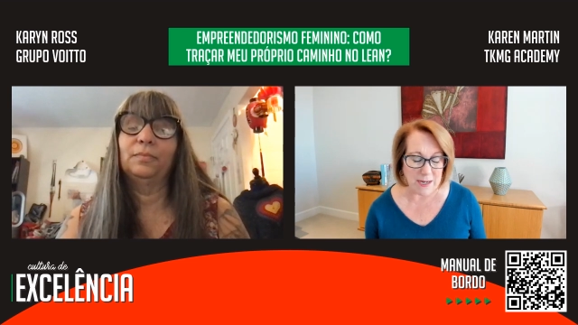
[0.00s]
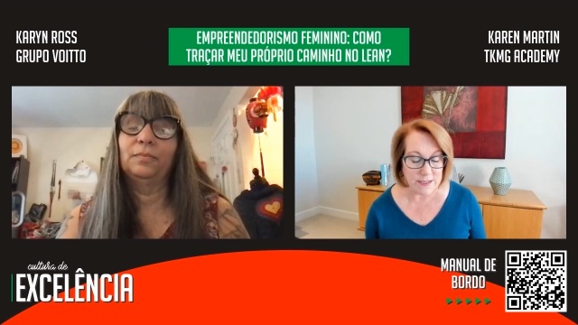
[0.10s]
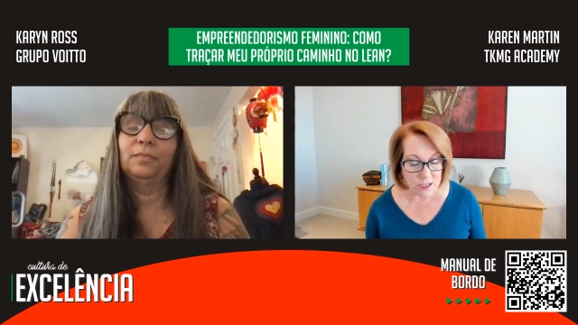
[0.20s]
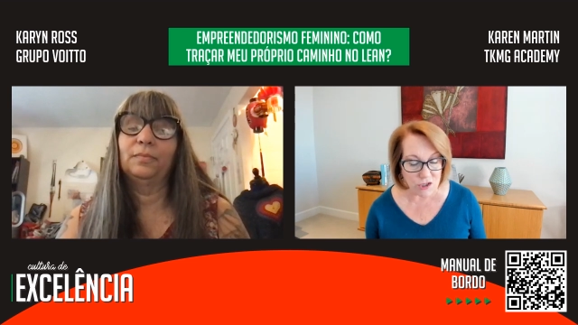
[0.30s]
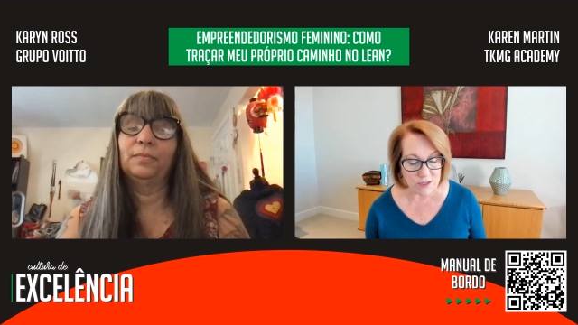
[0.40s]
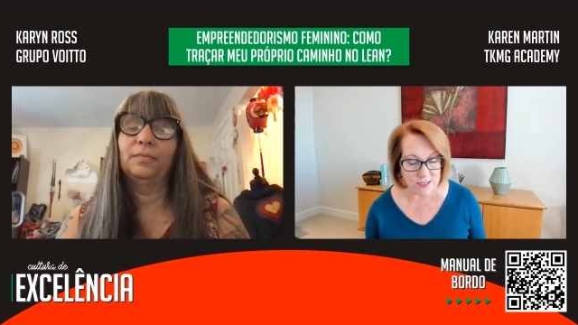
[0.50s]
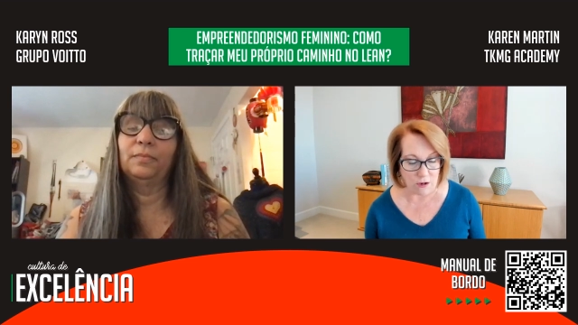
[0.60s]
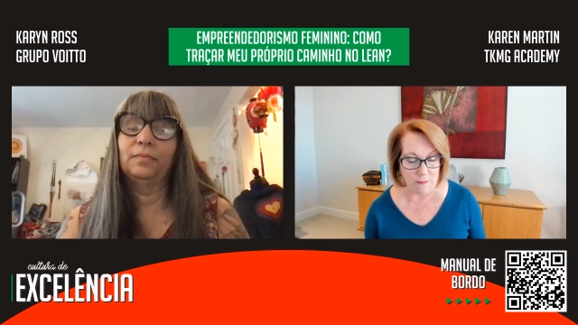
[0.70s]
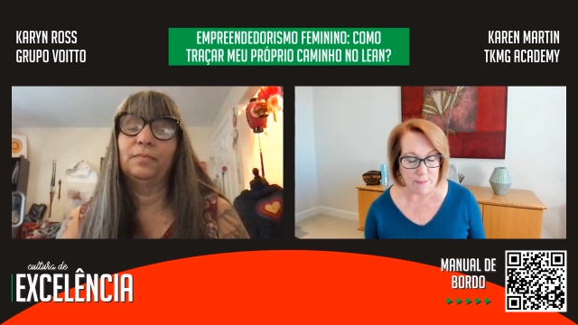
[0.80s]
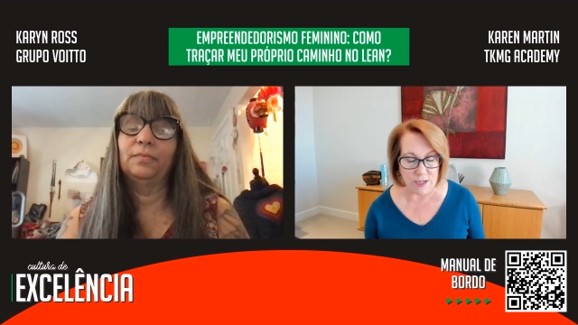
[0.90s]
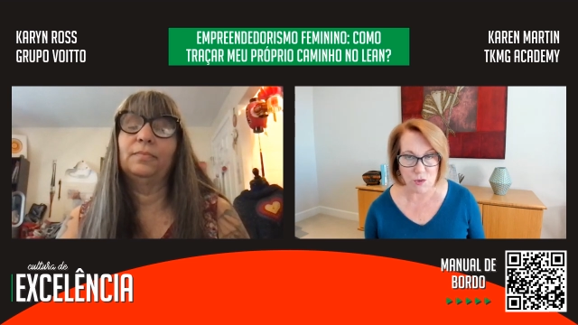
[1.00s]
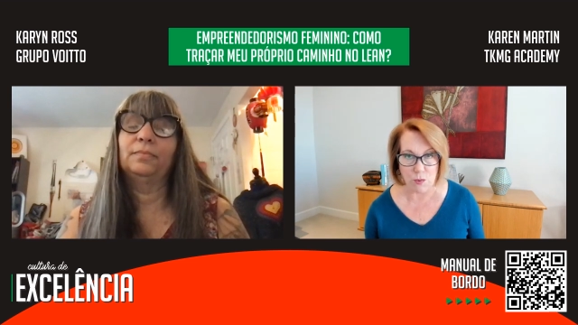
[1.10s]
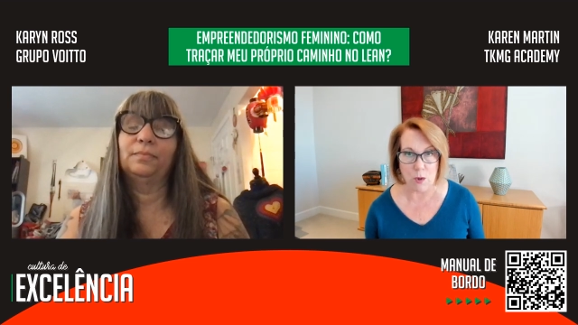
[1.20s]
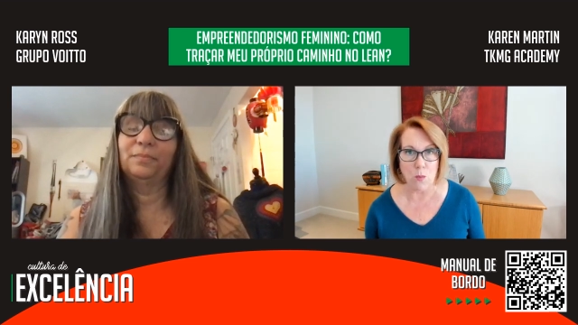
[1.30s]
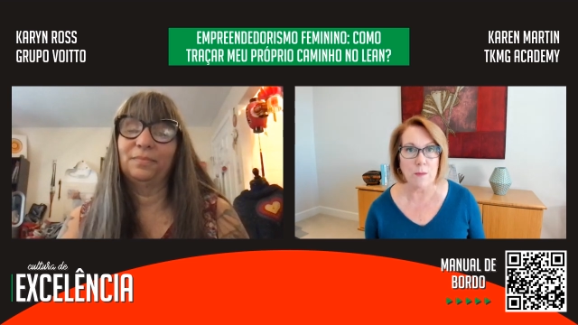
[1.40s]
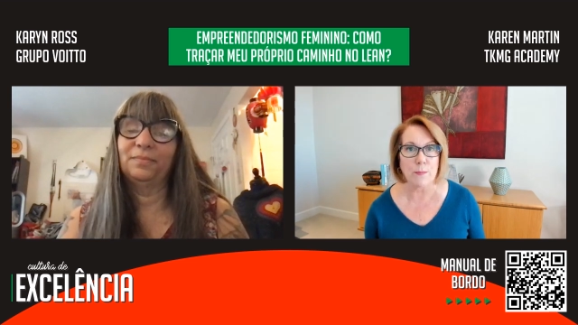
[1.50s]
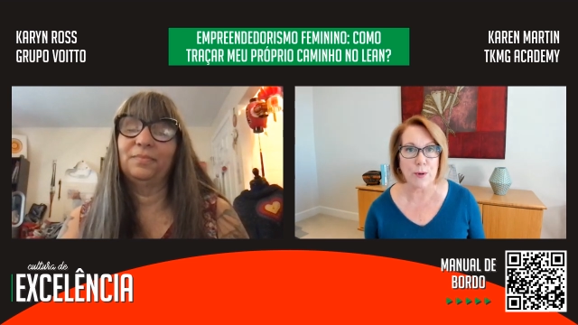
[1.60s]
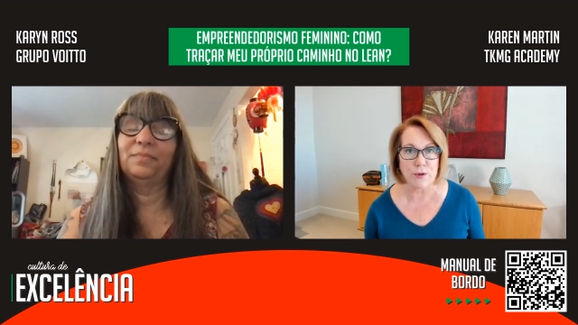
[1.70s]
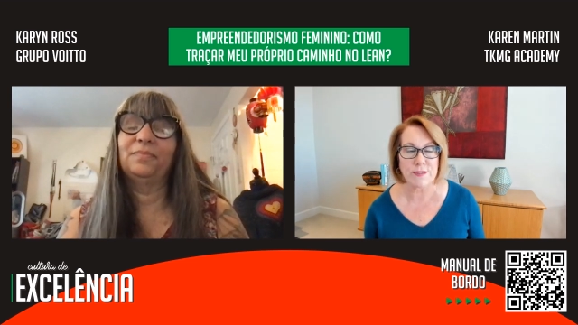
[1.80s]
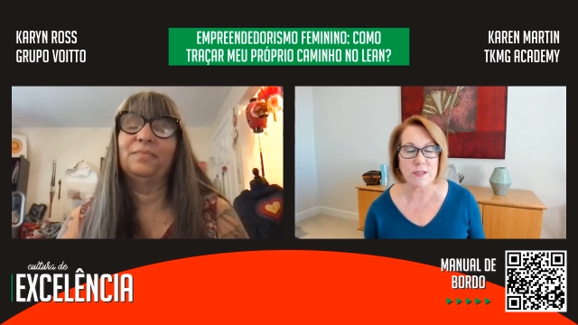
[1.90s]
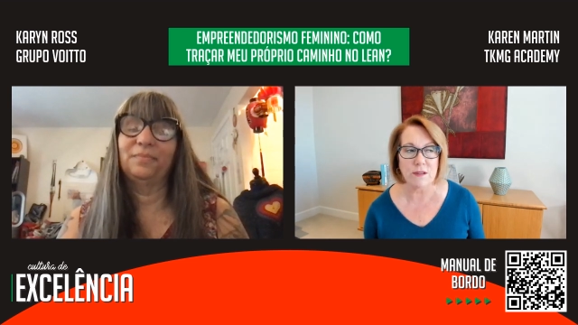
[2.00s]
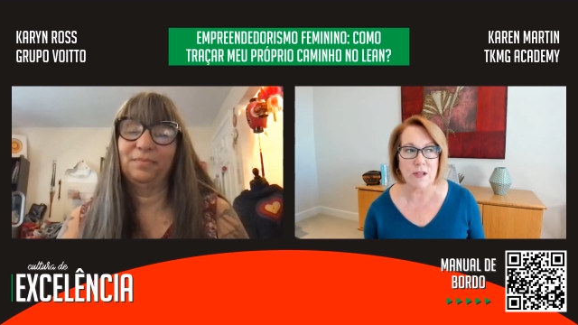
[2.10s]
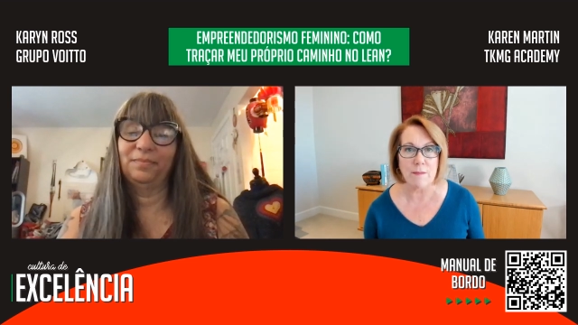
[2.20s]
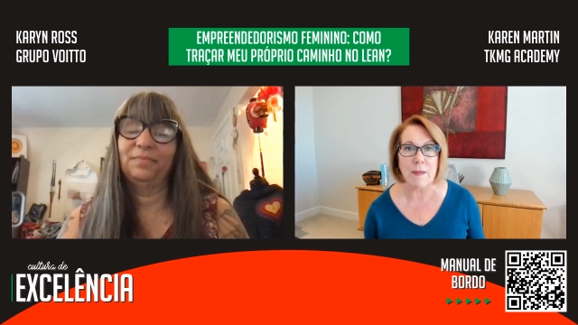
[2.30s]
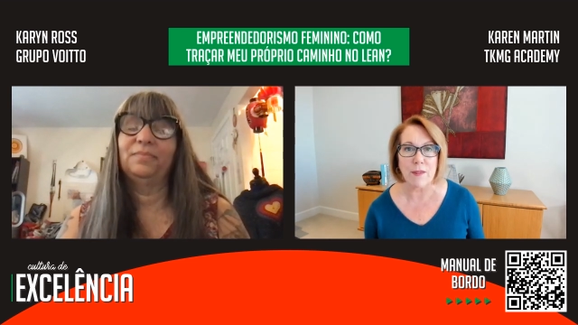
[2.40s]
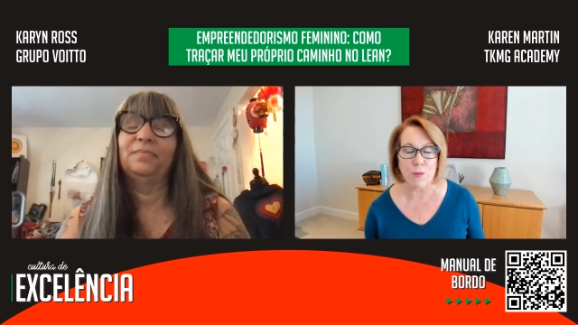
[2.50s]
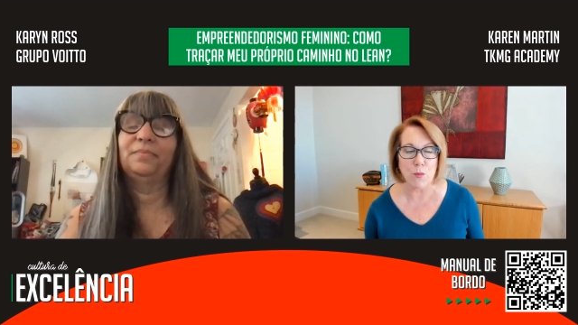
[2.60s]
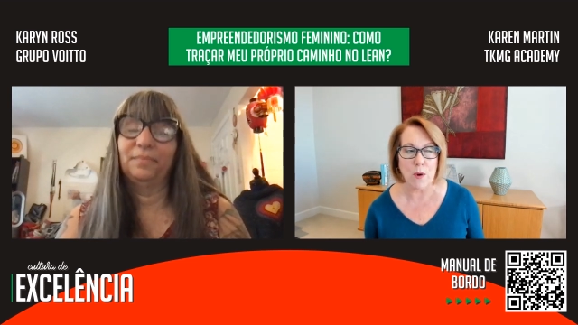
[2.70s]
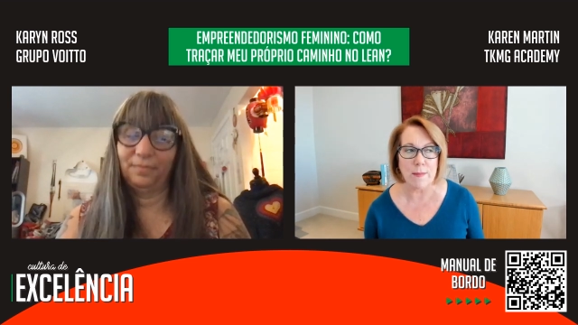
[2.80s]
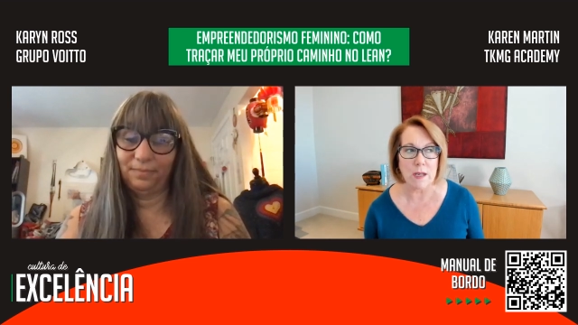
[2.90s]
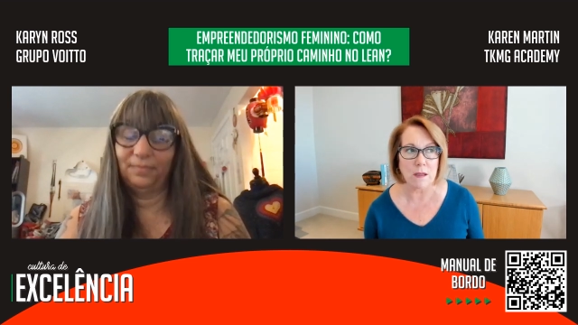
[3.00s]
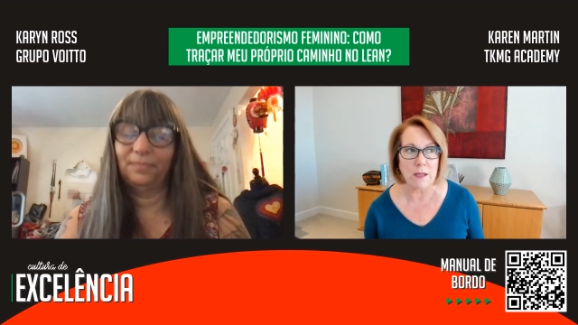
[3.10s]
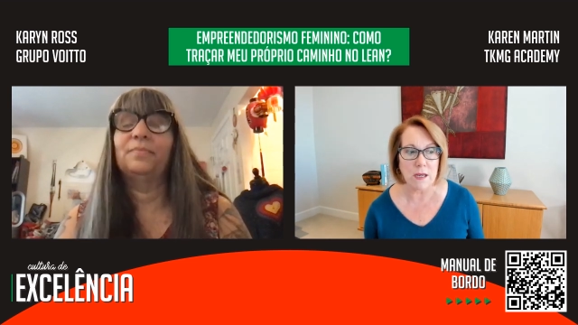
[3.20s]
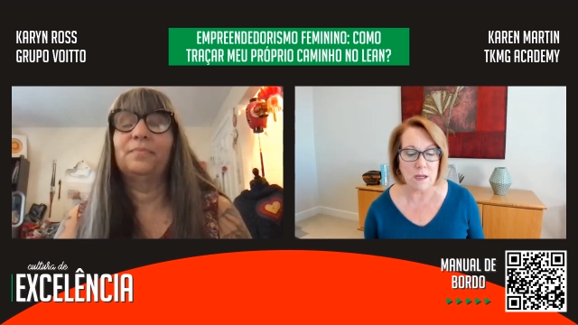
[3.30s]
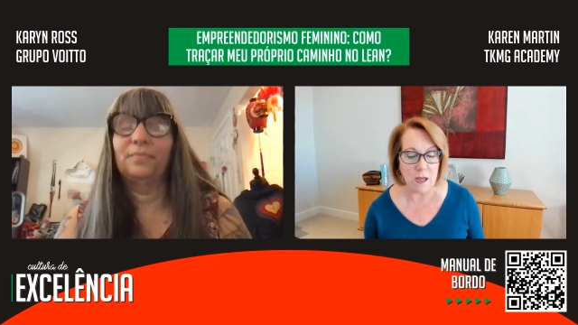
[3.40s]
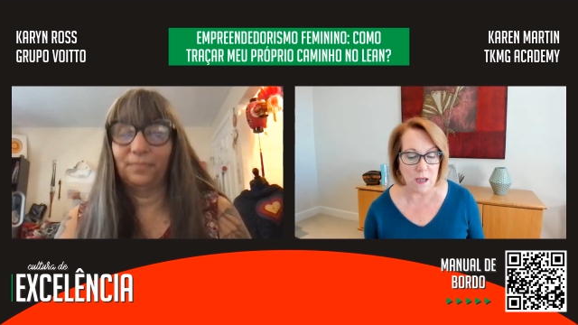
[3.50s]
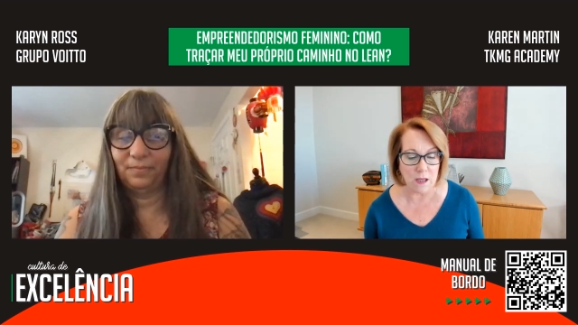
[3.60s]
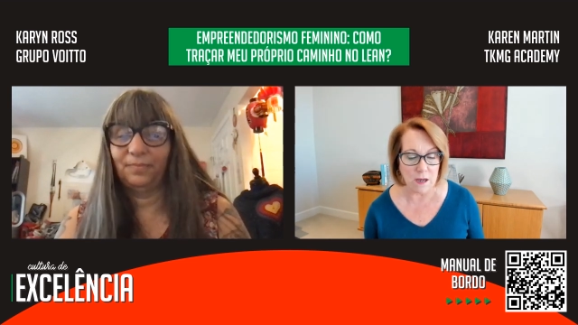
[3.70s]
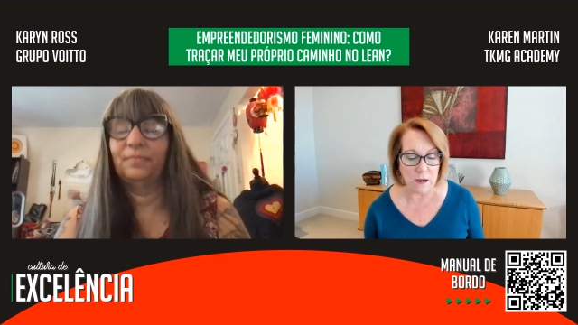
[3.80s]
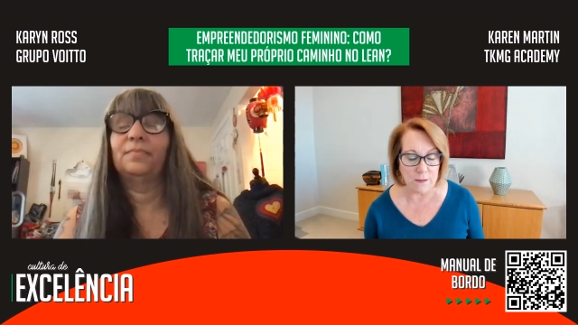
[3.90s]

Speaker 1: but I did just start mentoring one person that I met through Women in Lean, and